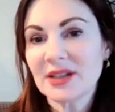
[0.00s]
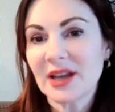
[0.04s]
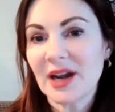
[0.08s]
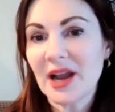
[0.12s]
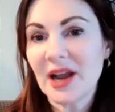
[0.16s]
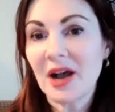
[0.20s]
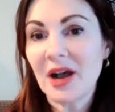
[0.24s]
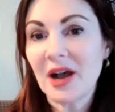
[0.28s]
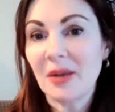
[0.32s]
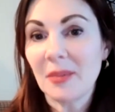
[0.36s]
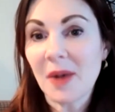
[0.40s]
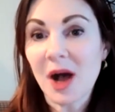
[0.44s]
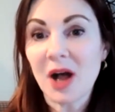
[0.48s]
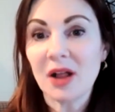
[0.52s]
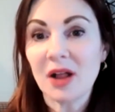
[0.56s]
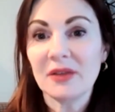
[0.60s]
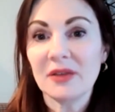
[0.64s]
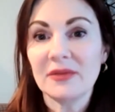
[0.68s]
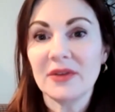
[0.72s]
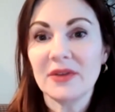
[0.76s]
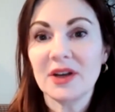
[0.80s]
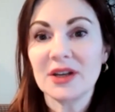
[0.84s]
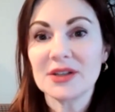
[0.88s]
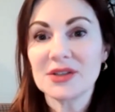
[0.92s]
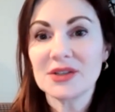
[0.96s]
going to help all
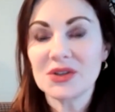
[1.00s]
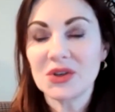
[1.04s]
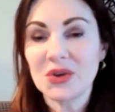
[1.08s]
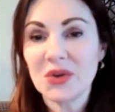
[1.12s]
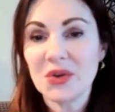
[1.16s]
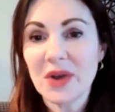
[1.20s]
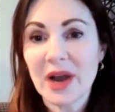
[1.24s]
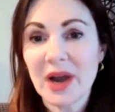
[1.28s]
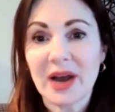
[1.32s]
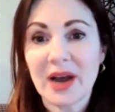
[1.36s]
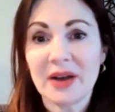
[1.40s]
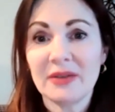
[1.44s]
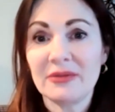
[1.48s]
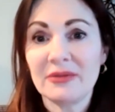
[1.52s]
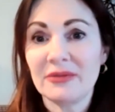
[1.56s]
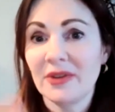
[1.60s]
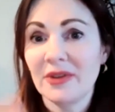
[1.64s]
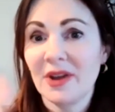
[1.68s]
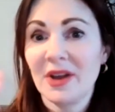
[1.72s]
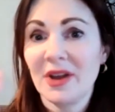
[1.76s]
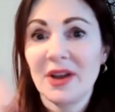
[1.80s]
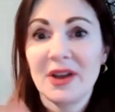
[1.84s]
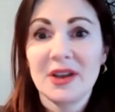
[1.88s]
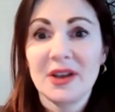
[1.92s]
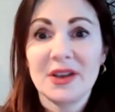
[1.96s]
of us who have,